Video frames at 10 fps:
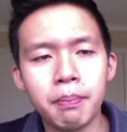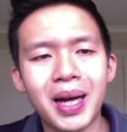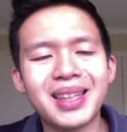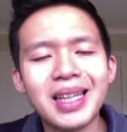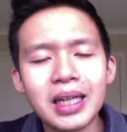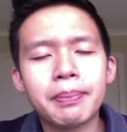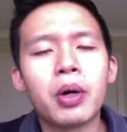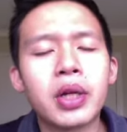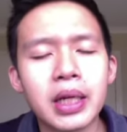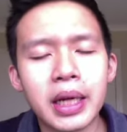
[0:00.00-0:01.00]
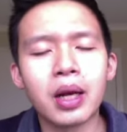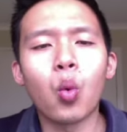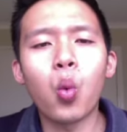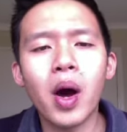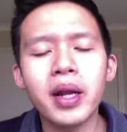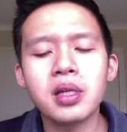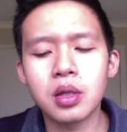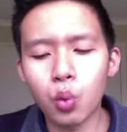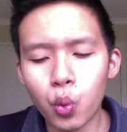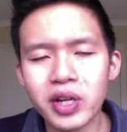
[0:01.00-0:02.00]
But think about it again. What is
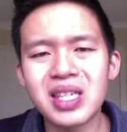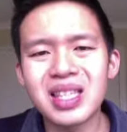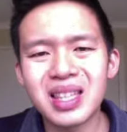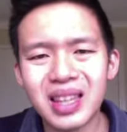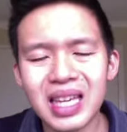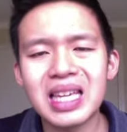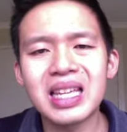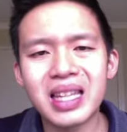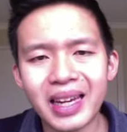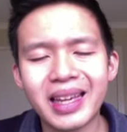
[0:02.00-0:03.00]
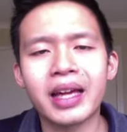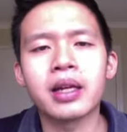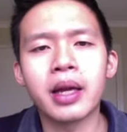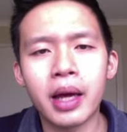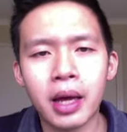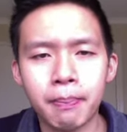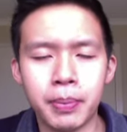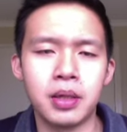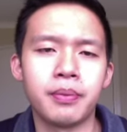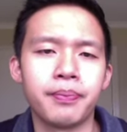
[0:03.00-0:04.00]
the worst thing that can
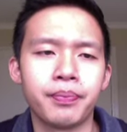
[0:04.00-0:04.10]
happen?